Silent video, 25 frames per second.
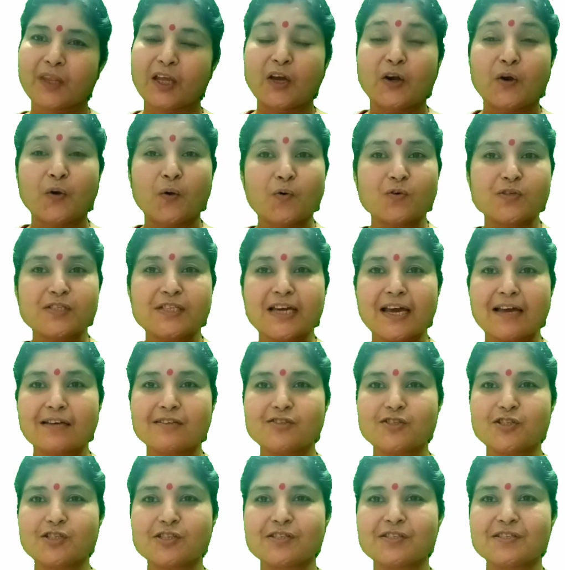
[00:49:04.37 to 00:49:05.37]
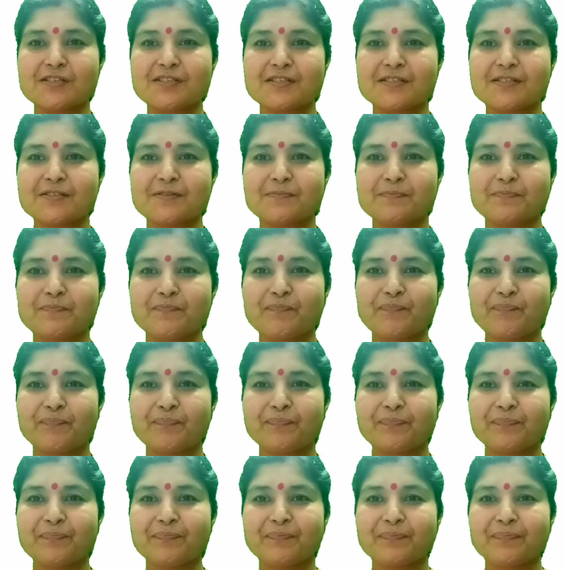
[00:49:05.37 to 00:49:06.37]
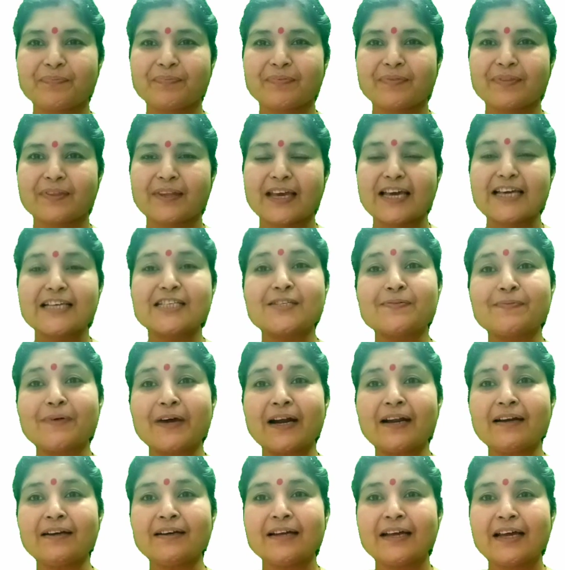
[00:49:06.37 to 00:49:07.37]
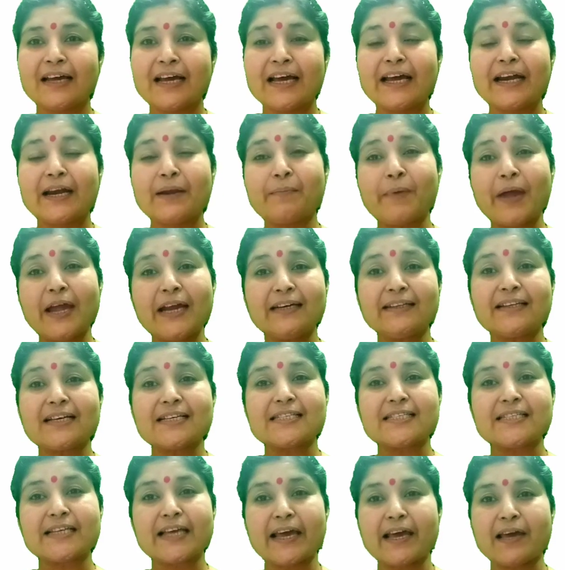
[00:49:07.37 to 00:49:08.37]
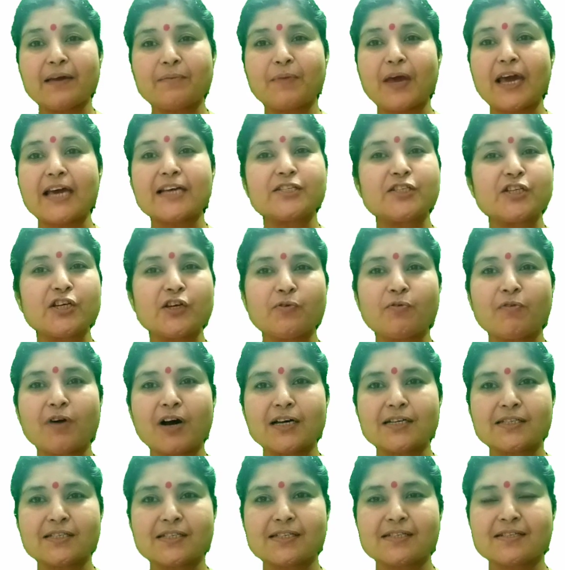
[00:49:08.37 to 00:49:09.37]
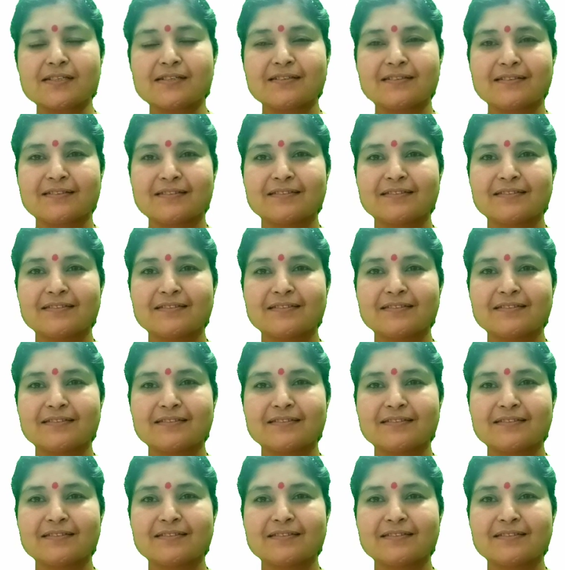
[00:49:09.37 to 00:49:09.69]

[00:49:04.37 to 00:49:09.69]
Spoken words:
No changes. Iswaran remained the same age he was.